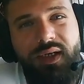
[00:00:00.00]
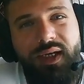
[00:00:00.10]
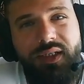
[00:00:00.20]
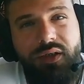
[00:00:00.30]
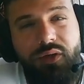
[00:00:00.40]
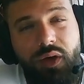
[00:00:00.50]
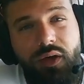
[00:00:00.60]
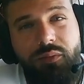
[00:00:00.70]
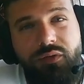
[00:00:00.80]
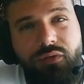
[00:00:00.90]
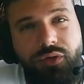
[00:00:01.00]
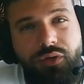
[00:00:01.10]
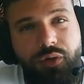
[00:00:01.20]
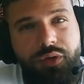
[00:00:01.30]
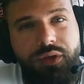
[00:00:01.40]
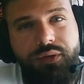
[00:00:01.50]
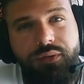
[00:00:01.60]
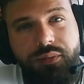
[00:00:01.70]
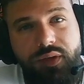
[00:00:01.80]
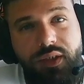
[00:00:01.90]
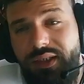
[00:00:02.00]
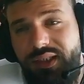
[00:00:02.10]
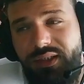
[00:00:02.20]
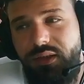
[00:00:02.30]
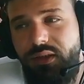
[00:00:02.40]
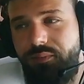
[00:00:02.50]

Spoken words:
and requirement for token to be listed.